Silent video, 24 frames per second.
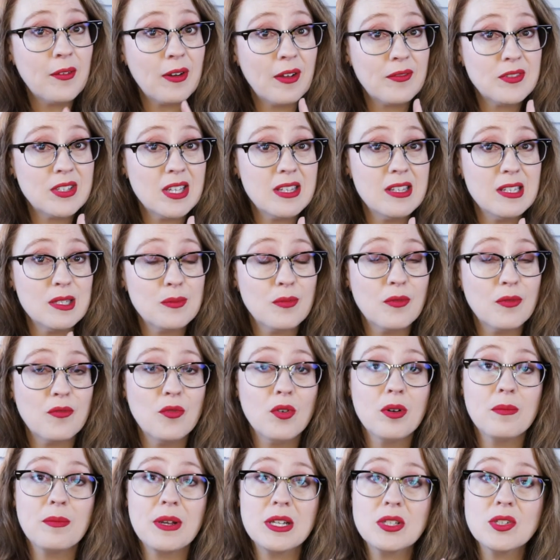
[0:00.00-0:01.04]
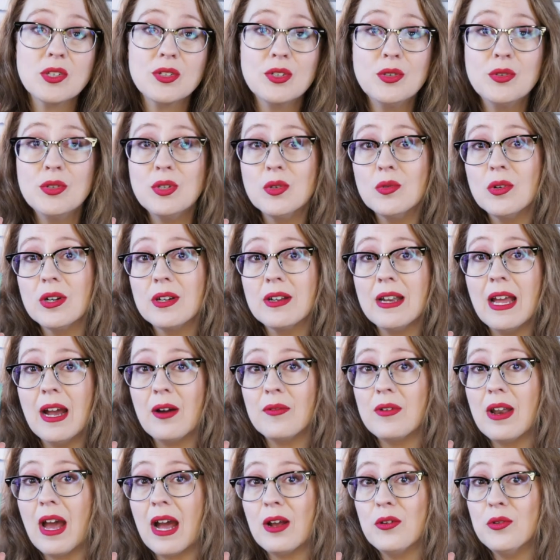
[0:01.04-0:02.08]
And I've said this before, based on who you are now,
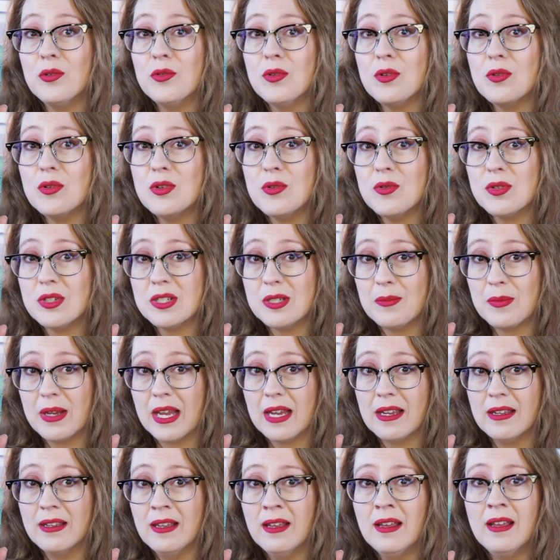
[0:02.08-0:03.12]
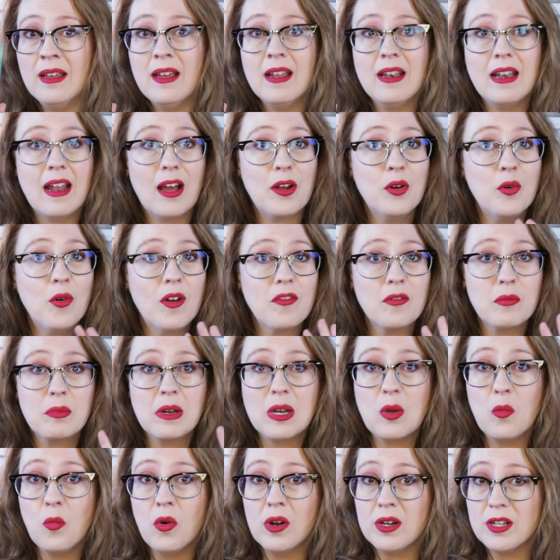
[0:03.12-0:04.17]
not who you used to be, not who
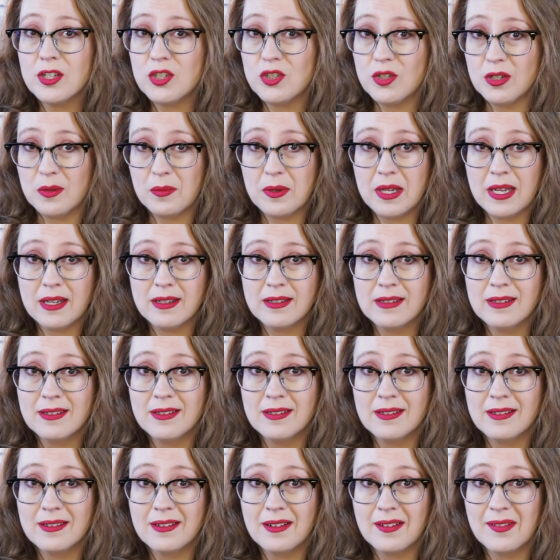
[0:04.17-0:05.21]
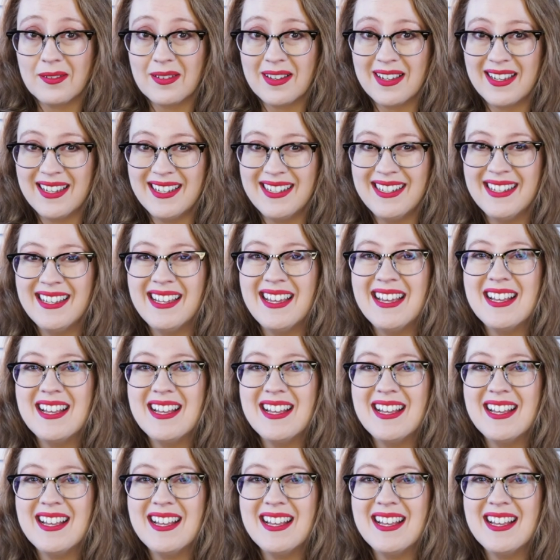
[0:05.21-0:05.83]
everybody wanted you to be, all right?